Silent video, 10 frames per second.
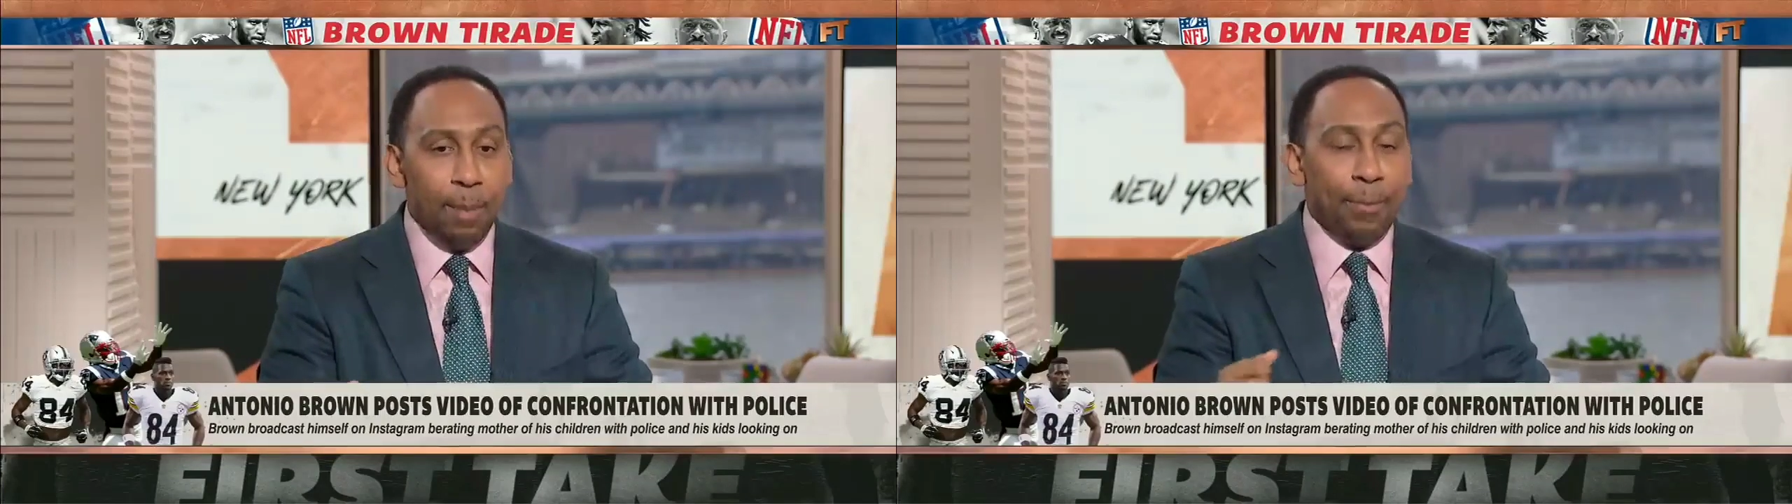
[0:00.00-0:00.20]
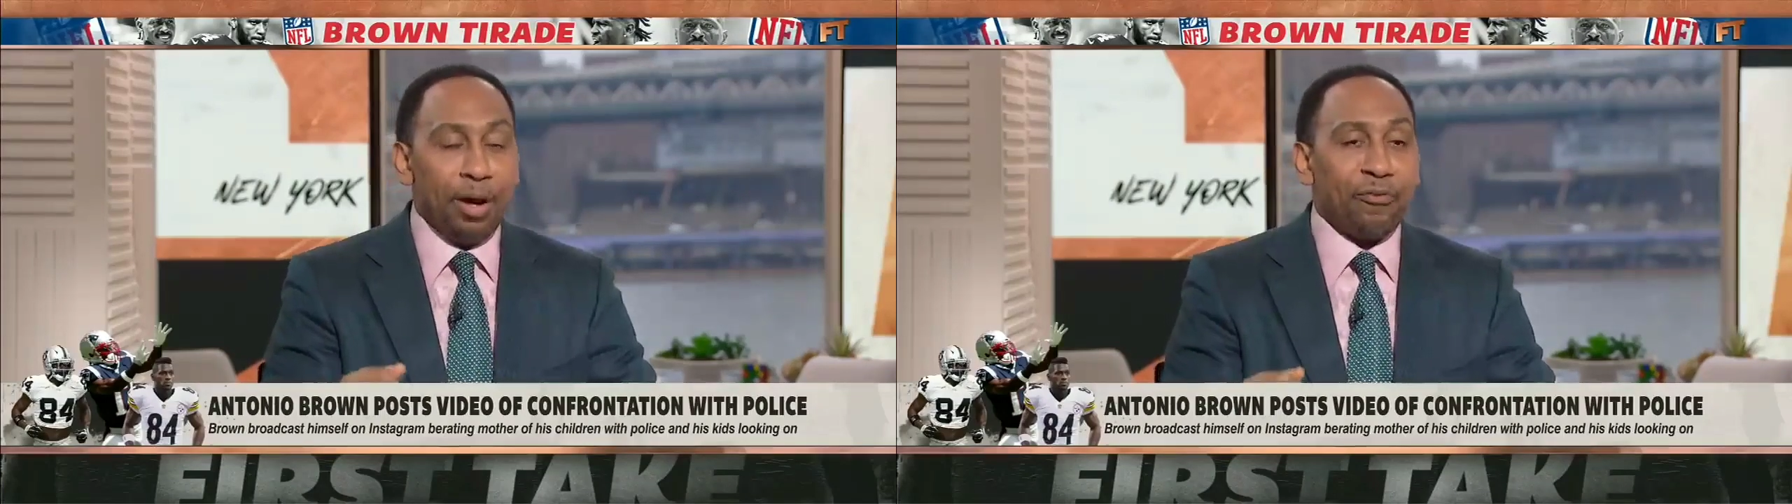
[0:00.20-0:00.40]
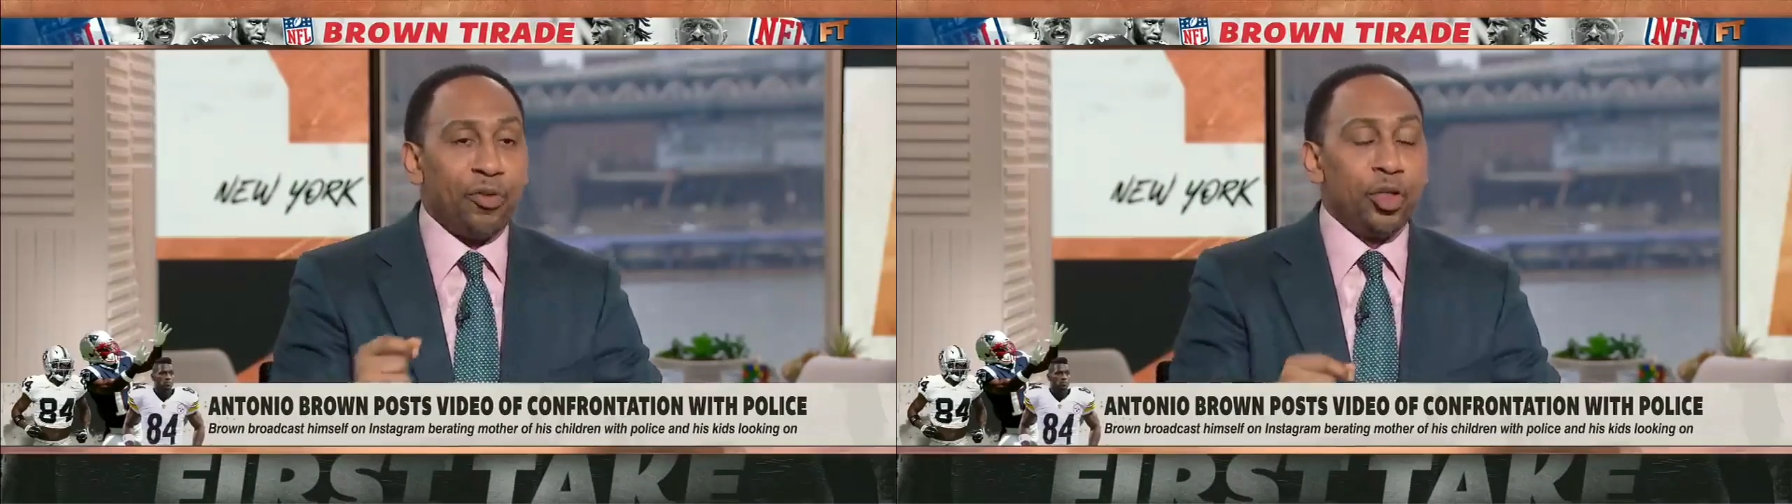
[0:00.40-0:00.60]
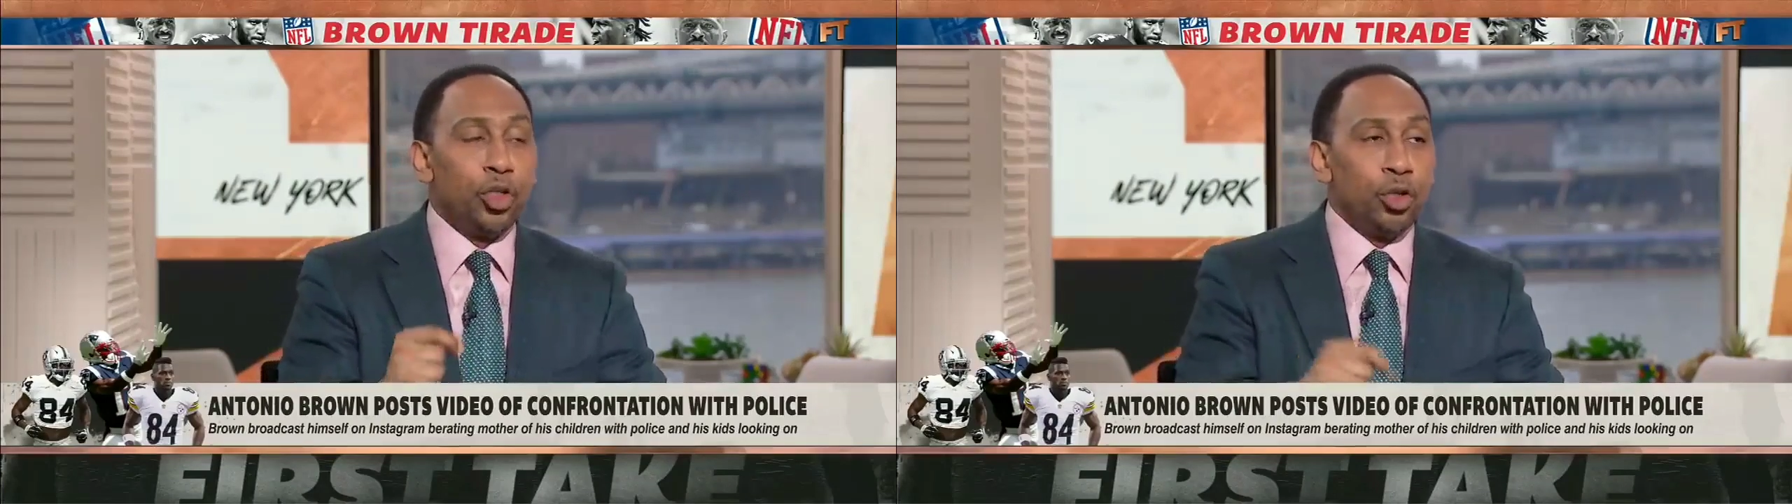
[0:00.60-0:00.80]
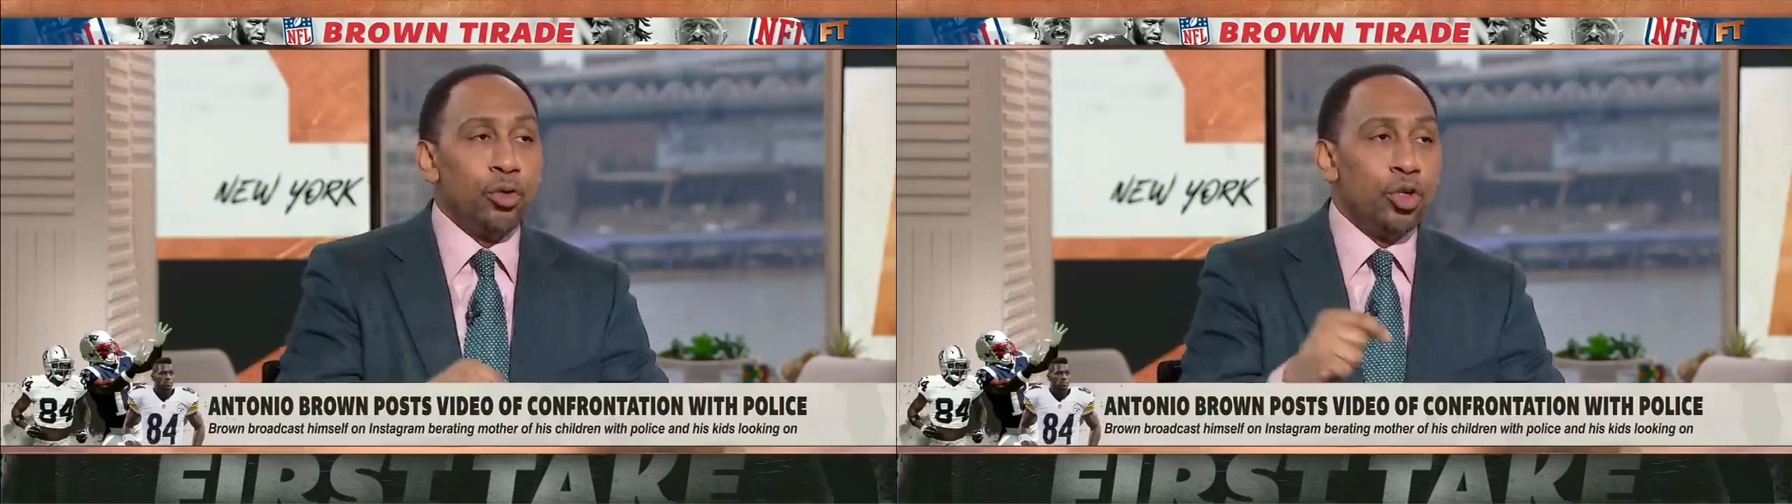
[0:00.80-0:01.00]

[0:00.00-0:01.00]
But for you